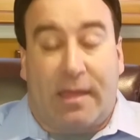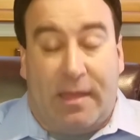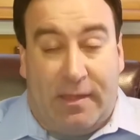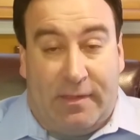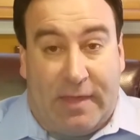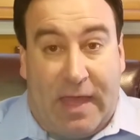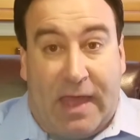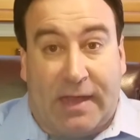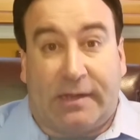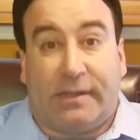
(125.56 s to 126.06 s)

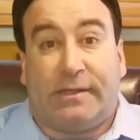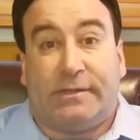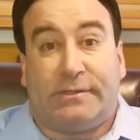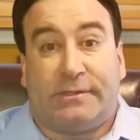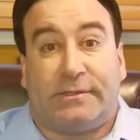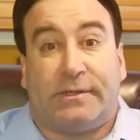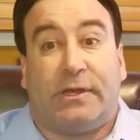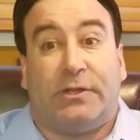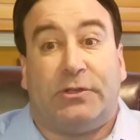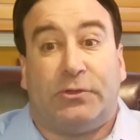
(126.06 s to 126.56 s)
That
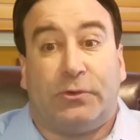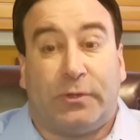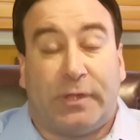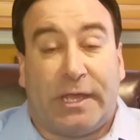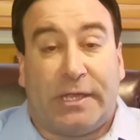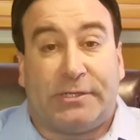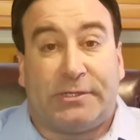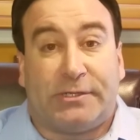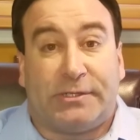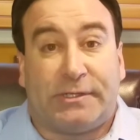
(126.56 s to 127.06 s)
is a dual
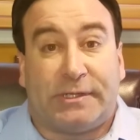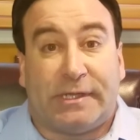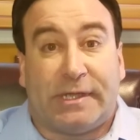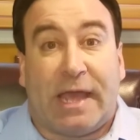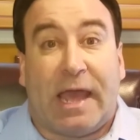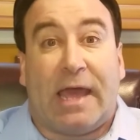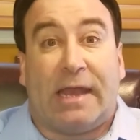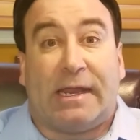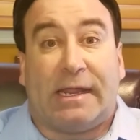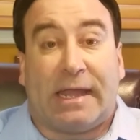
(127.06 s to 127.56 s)
agency,
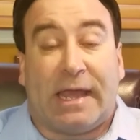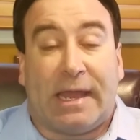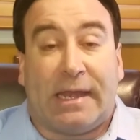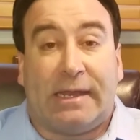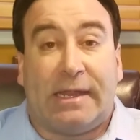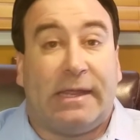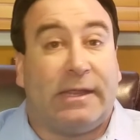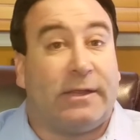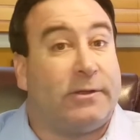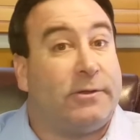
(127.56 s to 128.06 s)
and again,
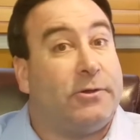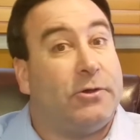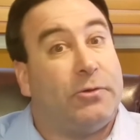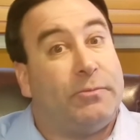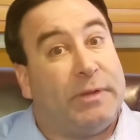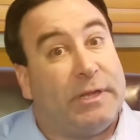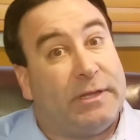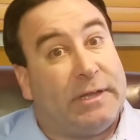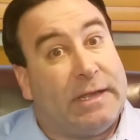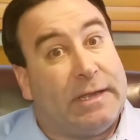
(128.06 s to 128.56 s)
it could
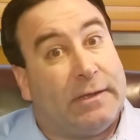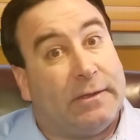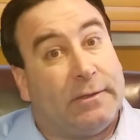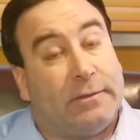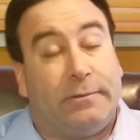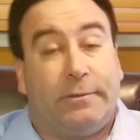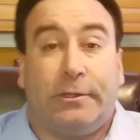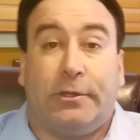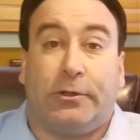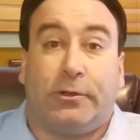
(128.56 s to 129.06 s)
be legal,
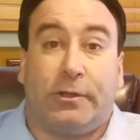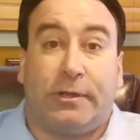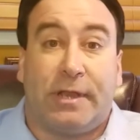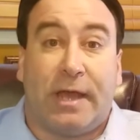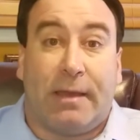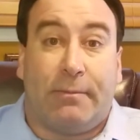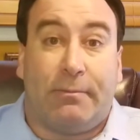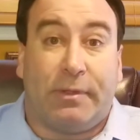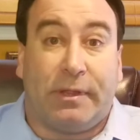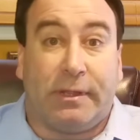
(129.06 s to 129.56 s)
it could
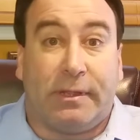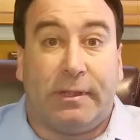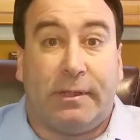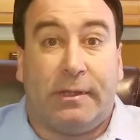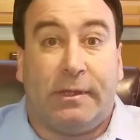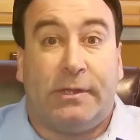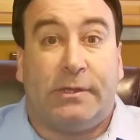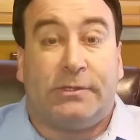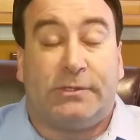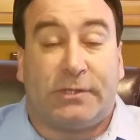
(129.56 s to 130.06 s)
not be.
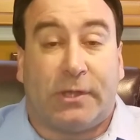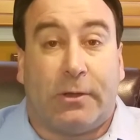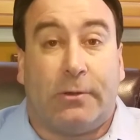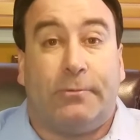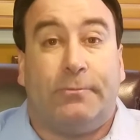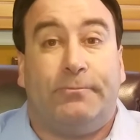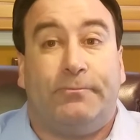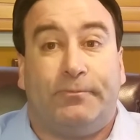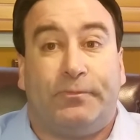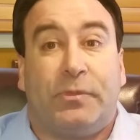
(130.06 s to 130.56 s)
So
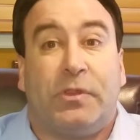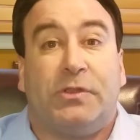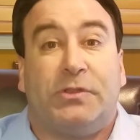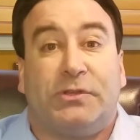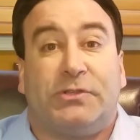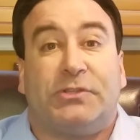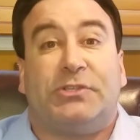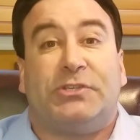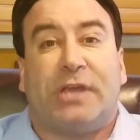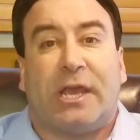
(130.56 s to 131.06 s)

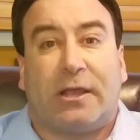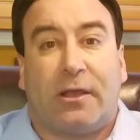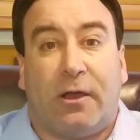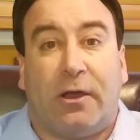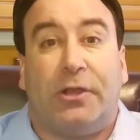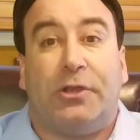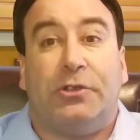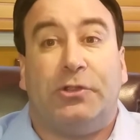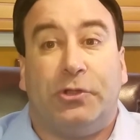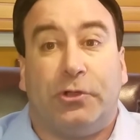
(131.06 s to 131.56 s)
just check
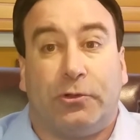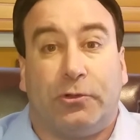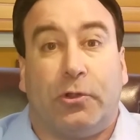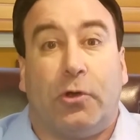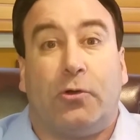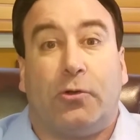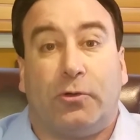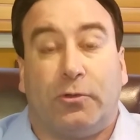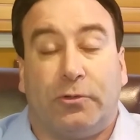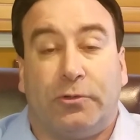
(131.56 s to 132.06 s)
on your
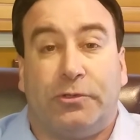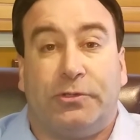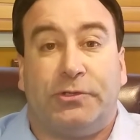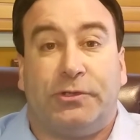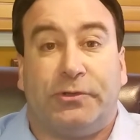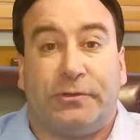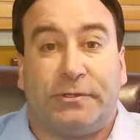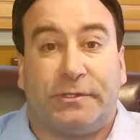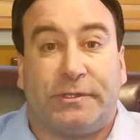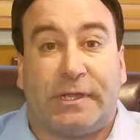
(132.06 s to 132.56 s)
local
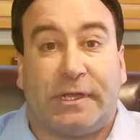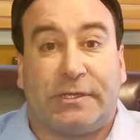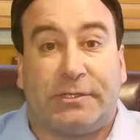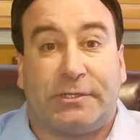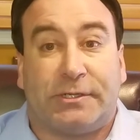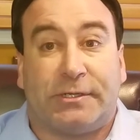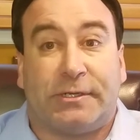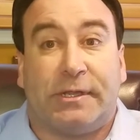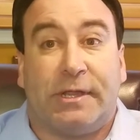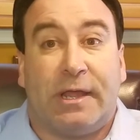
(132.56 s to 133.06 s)

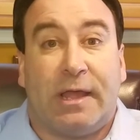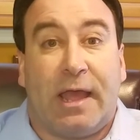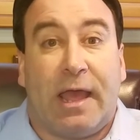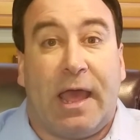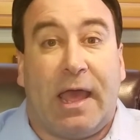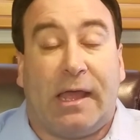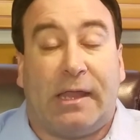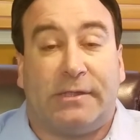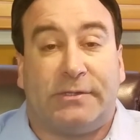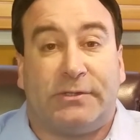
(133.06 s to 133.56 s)
jurisdiction
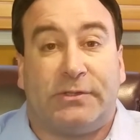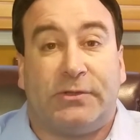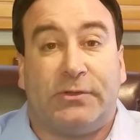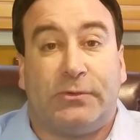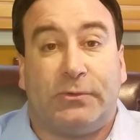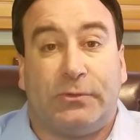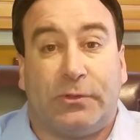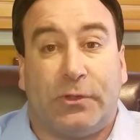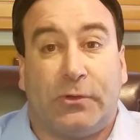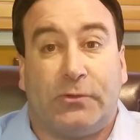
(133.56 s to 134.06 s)
as
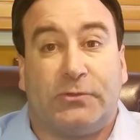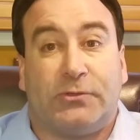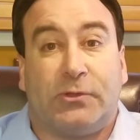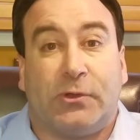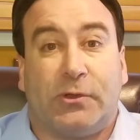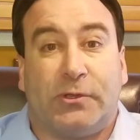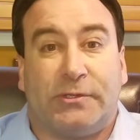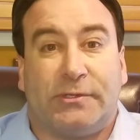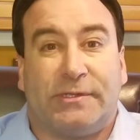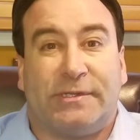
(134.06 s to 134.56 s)
to those
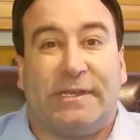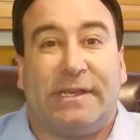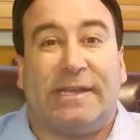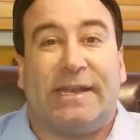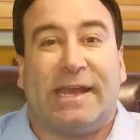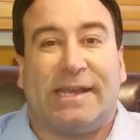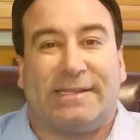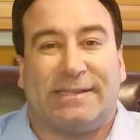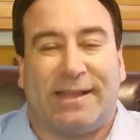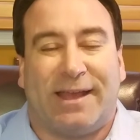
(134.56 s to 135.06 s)
laws. See you
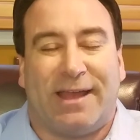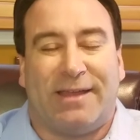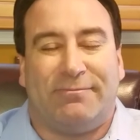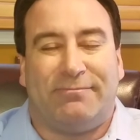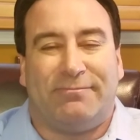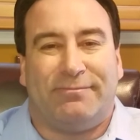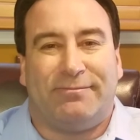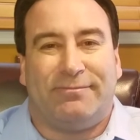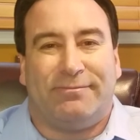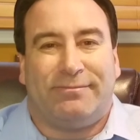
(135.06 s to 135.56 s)
next
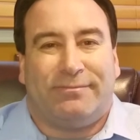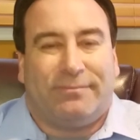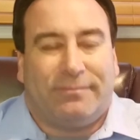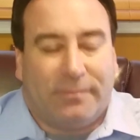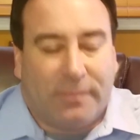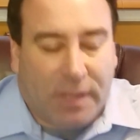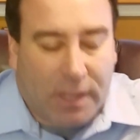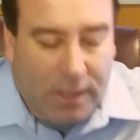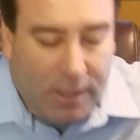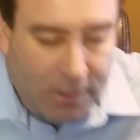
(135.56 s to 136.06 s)

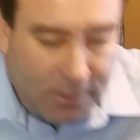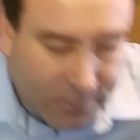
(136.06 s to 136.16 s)
time.